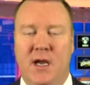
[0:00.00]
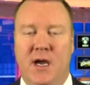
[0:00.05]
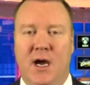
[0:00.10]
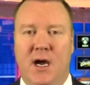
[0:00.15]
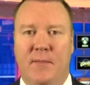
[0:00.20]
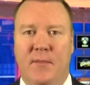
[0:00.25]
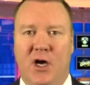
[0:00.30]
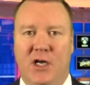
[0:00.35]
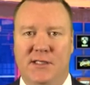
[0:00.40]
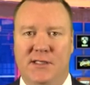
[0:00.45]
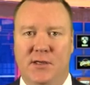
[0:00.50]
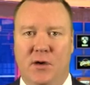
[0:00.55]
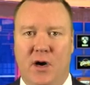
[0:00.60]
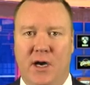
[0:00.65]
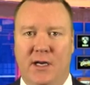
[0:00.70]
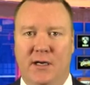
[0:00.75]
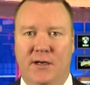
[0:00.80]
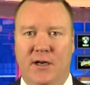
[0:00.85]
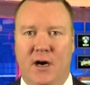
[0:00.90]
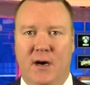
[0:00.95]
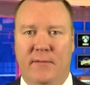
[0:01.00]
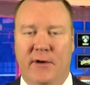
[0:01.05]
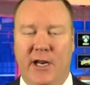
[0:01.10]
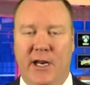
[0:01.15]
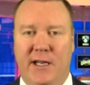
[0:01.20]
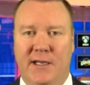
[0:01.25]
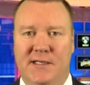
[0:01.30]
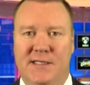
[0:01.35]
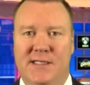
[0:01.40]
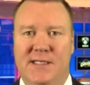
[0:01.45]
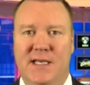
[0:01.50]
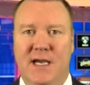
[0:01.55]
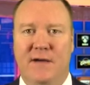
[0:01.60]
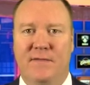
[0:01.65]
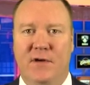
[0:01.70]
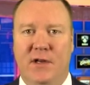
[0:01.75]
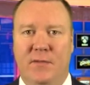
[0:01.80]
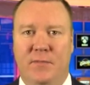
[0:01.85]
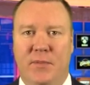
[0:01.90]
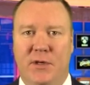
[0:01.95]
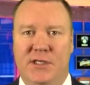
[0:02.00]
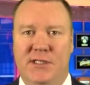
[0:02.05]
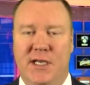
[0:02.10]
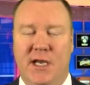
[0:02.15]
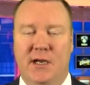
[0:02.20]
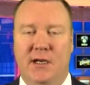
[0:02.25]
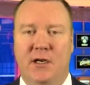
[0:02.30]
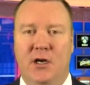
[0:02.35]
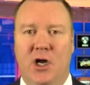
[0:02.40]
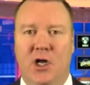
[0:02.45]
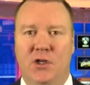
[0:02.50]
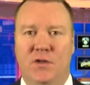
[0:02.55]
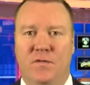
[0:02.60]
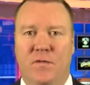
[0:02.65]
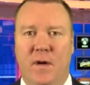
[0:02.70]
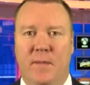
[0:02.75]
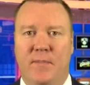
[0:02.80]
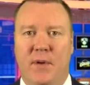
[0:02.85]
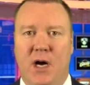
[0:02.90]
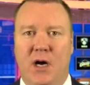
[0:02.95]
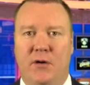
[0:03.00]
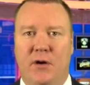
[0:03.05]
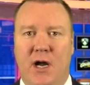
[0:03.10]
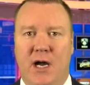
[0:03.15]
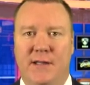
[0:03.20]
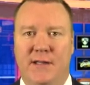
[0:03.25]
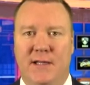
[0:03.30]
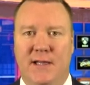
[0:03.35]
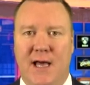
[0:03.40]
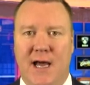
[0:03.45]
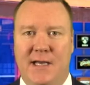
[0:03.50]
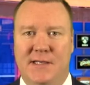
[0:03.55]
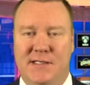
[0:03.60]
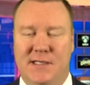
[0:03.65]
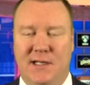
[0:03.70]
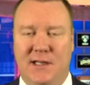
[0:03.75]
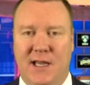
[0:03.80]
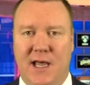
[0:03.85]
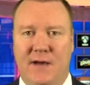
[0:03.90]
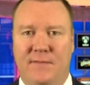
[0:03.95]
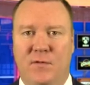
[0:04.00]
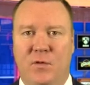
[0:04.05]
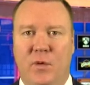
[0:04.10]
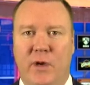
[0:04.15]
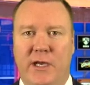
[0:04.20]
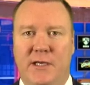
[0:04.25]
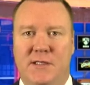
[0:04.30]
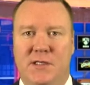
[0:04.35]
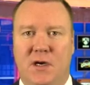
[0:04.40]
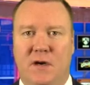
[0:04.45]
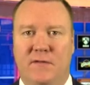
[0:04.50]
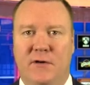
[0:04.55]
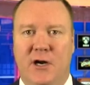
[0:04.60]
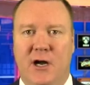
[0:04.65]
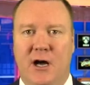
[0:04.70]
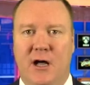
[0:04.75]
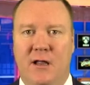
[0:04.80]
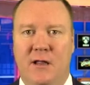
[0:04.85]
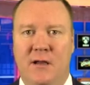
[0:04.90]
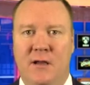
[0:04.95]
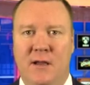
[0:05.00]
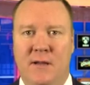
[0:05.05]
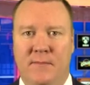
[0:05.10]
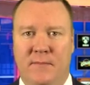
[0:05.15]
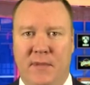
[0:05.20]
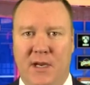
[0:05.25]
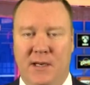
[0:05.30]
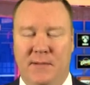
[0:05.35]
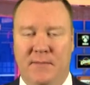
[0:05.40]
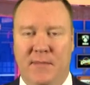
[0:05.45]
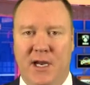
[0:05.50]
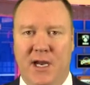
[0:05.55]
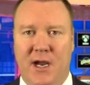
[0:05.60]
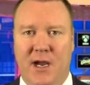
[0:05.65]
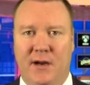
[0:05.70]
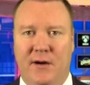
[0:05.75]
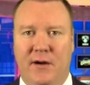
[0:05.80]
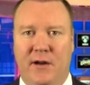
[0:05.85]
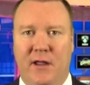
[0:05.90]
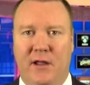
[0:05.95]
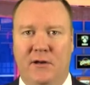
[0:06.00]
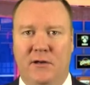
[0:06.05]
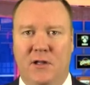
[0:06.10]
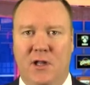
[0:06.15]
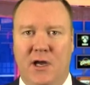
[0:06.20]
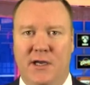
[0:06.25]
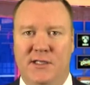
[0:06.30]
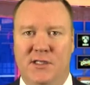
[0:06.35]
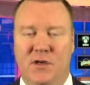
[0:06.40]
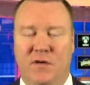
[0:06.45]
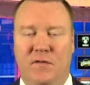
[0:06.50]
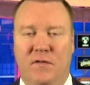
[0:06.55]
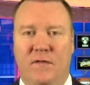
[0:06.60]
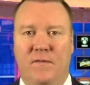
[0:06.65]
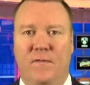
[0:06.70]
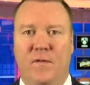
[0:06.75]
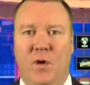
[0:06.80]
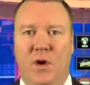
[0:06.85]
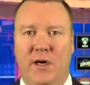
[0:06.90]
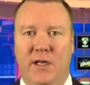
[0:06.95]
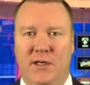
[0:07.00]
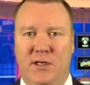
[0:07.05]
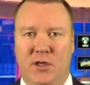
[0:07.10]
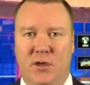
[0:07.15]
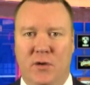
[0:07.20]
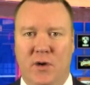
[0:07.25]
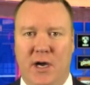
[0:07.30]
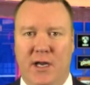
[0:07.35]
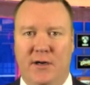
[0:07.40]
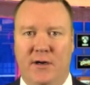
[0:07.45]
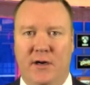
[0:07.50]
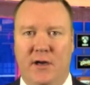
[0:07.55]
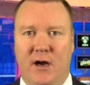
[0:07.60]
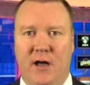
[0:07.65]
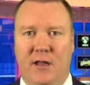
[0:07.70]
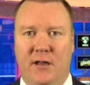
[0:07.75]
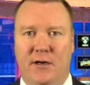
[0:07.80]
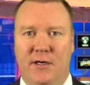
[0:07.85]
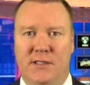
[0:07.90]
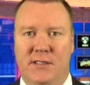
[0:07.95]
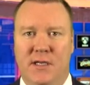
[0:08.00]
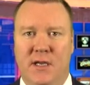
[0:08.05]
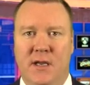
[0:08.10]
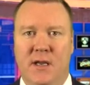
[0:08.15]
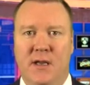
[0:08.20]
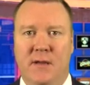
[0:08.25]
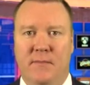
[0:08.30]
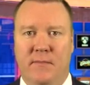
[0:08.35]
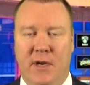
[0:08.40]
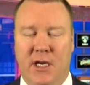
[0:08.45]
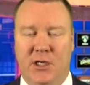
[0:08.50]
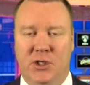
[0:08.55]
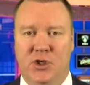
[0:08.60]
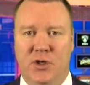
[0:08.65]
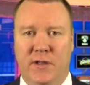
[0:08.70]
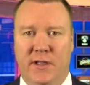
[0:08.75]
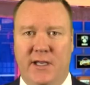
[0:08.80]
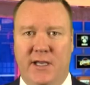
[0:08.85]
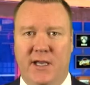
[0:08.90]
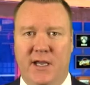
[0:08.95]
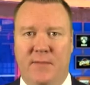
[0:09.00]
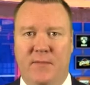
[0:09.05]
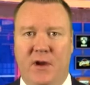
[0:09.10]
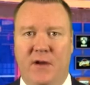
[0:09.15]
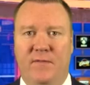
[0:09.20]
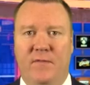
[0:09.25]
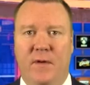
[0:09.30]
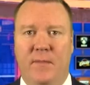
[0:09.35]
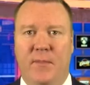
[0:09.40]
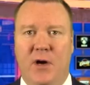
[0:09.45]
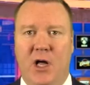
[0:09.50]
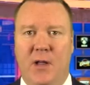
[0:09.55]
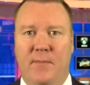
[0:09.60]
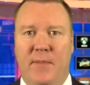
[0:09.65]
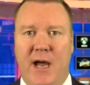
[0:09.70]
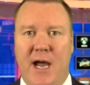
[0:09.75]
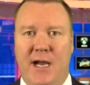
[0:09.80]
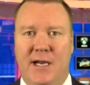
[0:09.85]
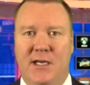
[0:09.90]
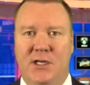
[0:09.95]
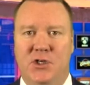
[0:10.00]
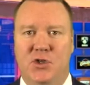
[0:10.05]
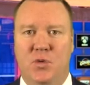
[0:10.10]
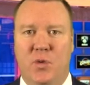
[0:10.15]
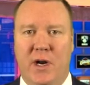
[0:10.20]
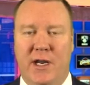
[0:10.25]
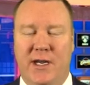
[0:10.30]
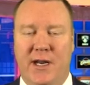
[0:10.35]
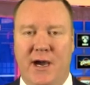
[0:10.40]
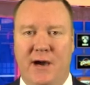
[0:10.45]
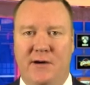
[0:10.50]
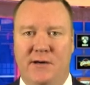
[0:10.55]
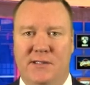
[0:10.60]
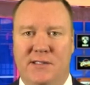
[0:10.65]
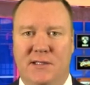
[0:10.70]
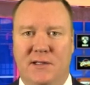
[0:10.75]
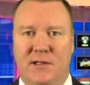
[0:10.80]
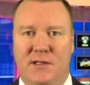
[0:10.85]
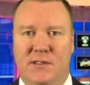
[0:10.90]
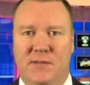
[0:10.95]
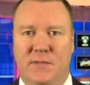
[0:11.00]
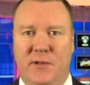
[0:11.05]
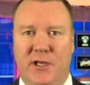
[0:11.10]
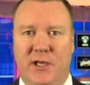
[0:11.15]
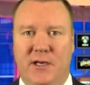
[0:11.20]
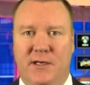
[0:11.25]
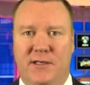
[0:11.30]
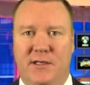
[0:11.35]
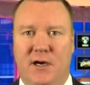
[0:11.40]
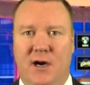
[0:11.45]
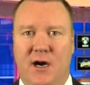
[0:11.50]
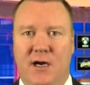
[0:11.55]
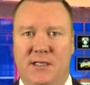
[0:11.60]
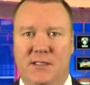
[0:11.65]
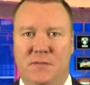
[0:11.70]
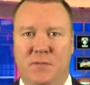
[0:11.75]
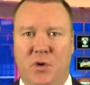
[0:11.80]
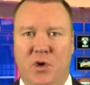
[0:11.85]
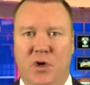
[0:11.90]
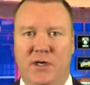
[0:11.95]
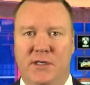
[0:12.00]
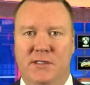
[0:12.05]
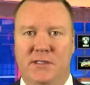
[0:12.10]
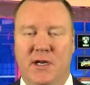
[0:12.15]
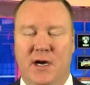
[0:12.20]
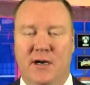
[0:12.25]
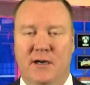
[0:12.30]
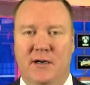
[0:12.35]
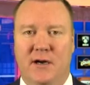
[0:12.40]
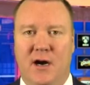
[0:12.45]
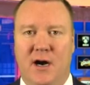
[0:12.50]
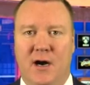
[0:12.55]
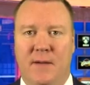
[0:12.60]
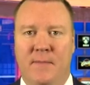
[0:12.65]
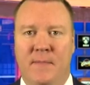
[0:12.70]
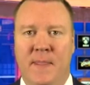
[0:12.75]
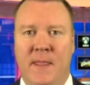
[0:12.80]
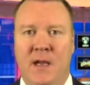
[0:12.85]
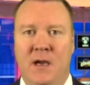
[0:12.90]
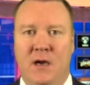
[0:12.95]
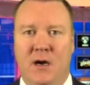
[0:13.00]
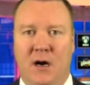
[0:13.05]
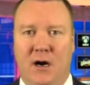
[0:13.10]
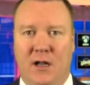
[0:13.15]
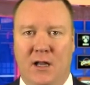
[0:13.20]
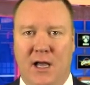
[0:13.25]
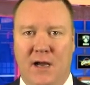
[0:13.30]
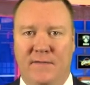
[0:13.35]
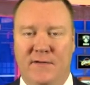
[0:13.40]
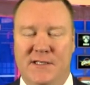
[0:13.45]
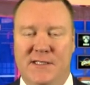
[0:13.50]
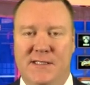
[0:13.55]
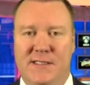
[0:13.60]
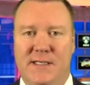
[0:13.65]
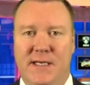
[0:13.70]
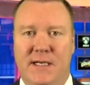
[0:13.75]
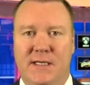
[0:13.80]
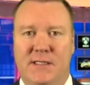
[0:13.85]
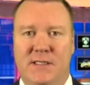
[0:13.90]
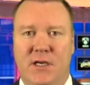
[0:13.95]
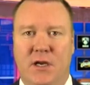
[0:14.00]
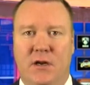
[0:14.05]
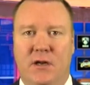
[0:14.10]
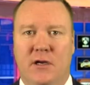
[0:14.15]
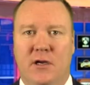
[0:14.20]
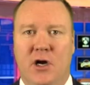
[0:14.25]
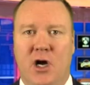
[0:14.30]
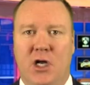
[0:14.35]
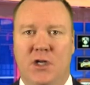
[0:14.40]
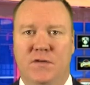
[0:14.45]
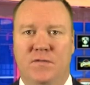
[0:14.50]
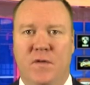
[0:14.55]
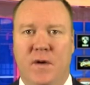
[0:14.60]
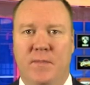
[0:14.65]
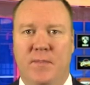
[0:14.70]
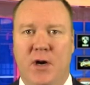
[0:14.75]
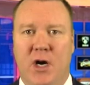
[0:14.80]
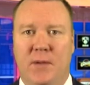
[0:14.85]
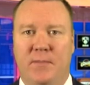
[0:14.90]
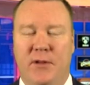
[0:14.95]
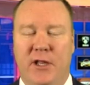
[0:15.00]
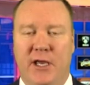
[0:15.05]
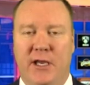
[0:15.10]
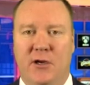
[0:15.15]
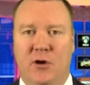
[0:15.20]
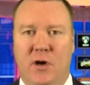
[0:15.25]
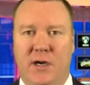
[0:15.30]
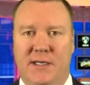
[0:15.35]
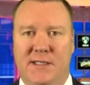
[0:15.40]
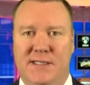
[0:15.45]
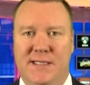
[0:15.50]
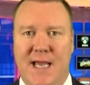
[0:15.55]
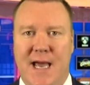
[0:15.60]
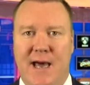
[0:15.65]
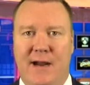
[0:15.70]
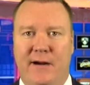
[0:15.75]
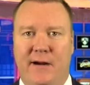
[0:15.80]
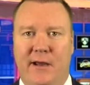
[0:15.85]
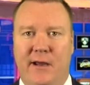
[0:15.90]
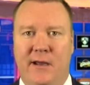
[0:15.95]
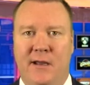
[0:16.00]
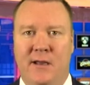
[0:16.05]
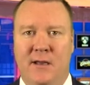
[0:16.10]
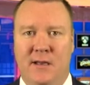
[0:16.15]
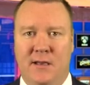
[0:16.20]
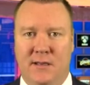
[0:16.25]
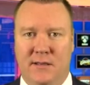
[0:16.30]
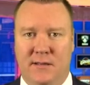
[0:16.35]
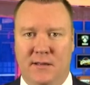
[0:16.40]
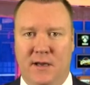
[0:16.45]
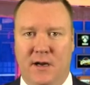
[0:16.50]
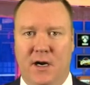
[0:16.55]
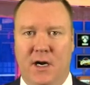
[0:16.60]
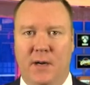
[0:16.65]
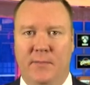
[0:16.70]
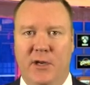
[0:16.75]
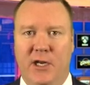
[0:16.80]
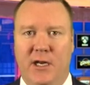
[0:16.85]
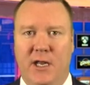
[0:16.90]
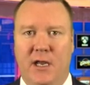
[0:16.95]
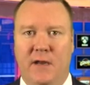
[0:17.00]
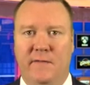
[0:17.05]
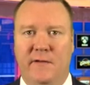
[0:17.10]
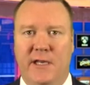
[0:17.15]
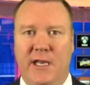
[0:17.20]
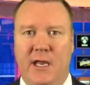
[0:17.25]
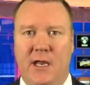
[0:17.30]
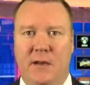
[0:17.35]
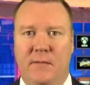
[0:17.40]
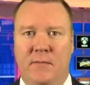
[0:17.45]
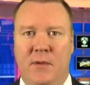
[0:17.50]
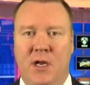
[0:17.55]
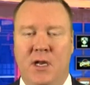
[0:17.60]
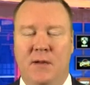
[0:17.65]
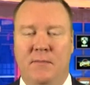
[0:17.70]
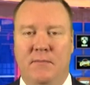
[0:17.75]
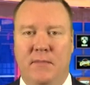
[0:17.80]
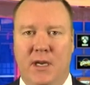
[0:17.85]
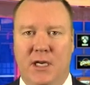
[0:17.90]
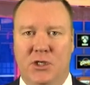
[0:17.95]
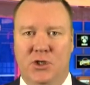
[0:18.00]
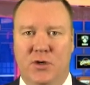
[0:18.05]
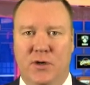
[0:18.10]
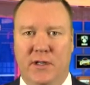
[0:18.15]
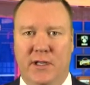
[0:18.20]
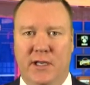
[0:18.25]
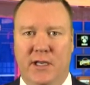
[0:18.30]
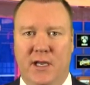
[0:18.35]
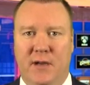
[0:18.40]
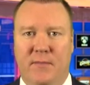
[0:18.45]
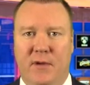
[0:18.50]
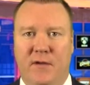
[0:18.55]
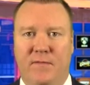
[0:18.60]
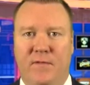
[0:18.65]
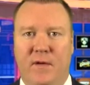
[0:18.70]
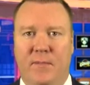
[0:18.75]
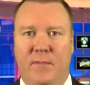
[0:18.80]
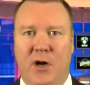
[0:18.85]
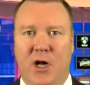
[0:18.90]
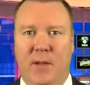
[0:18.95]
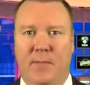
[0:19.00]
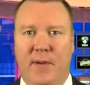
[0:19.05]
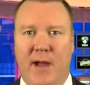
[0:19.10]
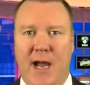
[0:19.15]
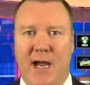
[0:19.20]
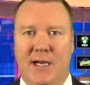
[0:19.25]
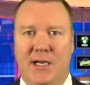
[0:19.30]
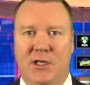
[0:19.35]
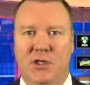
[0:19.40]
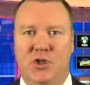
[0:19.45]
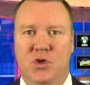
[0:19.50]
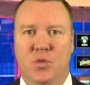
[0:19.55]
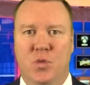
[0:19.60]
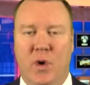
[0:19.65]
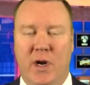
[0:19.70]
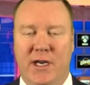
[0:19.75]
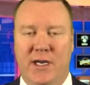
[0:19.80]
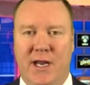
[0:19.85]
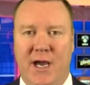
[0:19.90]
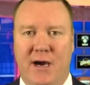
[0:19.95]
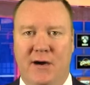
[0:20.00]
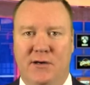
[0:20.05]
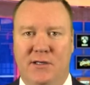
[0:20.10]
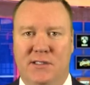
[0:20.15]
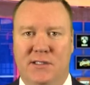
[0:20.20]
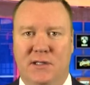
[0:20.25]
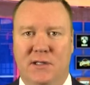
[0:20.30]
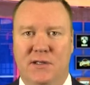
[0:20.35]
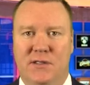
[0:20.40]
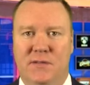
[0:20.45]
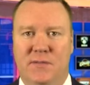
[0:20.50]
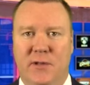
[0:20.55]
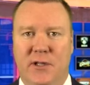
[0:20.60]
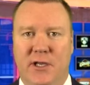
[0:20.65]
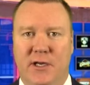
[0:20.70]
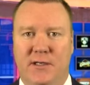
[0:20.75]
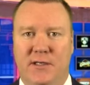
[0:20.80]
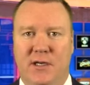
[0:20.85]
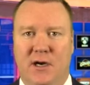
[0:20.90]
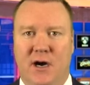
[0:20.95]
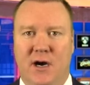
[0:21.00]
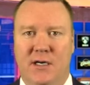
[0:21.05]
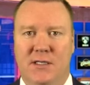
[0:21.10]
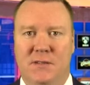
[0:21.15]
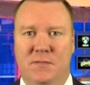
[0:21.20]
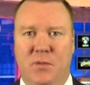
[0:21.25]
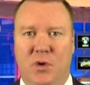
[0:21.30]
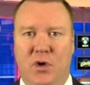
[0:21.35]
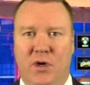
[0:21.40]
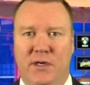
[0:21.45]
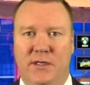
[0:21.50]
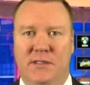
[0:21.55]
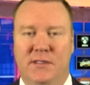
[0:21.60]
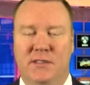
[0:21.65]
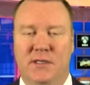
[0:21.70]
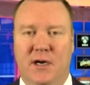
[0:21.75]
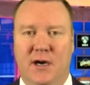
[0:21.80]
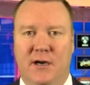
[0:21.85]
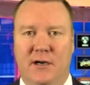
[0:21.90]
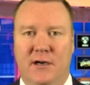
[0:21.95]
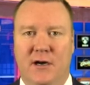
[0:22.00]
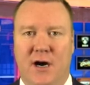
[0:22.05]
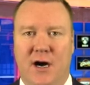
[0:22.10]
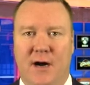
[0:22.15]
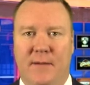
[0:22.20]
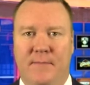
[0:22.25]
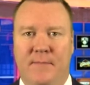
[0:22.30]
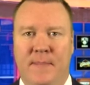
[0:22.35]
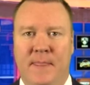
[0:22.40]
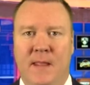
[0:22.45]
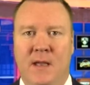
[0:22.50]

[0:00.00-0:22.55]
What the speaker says: I'm also on a dominating 70% college football run the last 11 weeks overall, making my $100 clients over $4,200. Make sure that you get my football package right now exclusively at DocSports.com. I'll have a 6-unit college football play going Saturday in the Army-Navy game. Make sure that you get my football package right now exclusively at DocSports.com.